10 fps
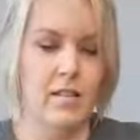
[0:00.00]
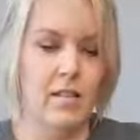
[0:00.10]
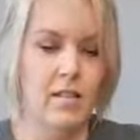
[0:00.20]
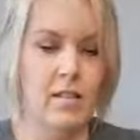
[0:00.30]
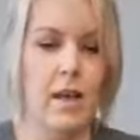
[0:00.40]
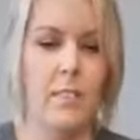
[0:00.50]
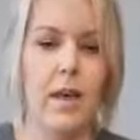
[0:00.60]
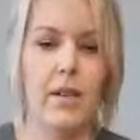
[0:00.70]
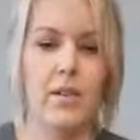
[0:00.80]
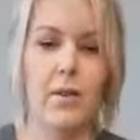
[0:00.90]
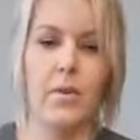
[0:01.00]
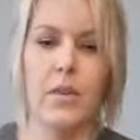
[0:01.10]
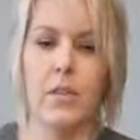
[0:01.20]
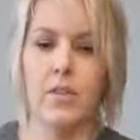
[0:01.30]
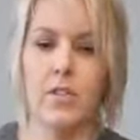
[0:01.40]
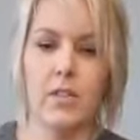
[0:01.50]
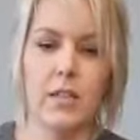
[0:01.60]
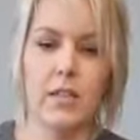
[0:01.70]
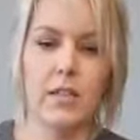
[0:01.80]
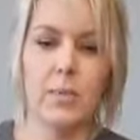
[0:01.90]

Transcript: So that Magnolia just needs to be